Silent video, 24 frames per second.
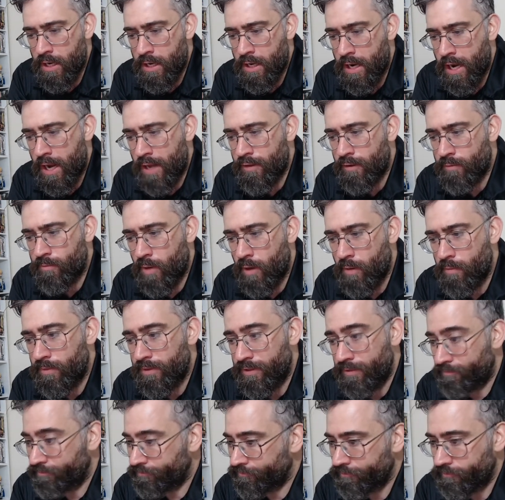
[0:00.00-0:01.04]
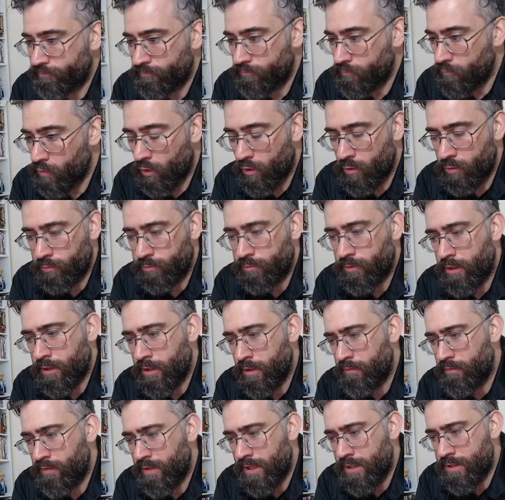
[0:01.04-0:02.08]
At the moment, no, I
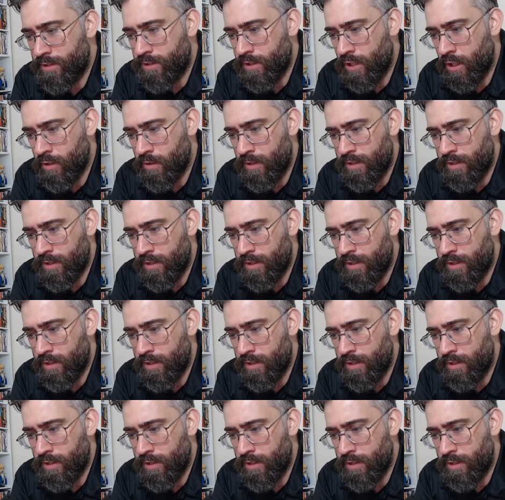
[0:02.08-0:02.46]
don't think so.